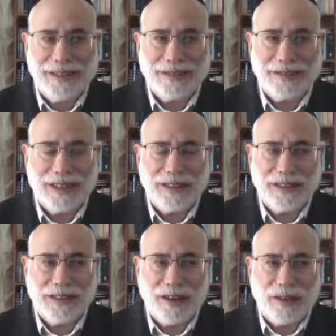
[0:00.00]
understand
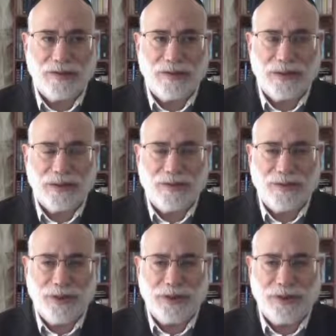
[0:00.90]
the sorrows of the
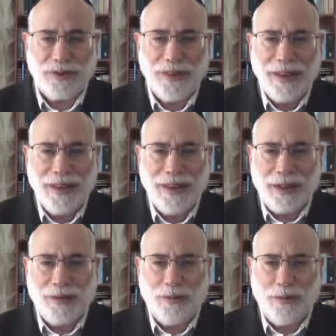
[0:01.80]
first two,
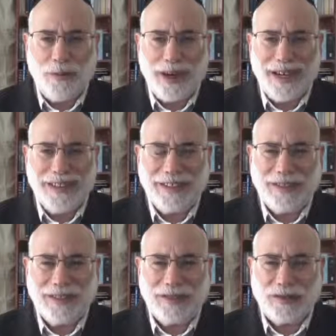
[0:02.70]
but why
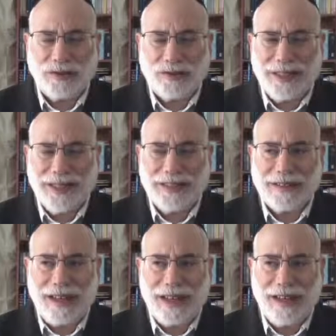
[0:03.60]
should
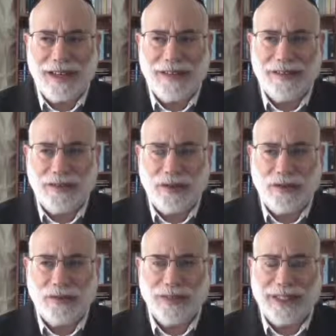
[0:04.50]
translating the
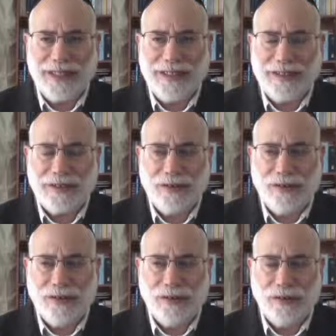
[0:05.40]
Torah into
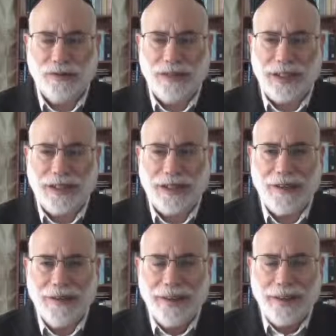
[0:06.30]
Greek
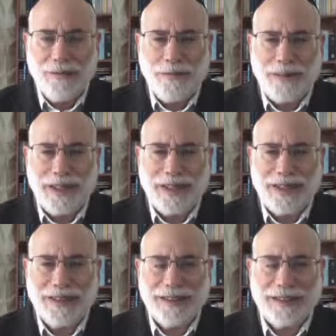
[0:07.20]
be
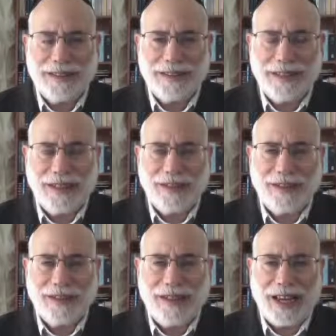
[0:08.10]

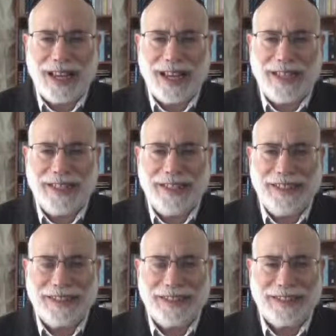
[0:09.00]
considered
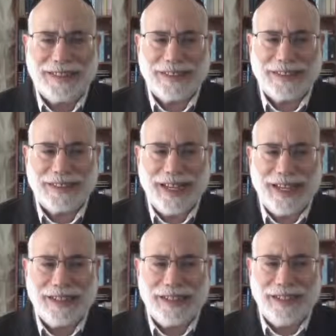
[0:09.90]
a
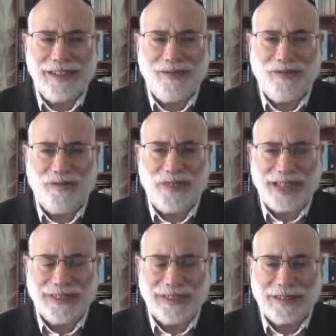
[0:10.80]
sad
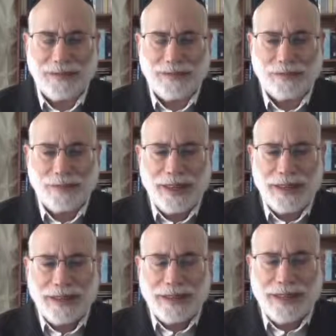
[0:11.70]
event?
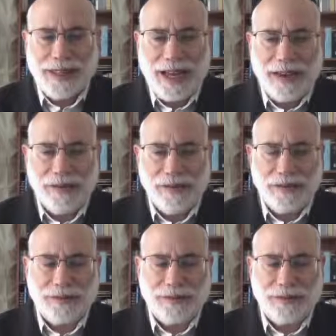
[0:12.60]
Now,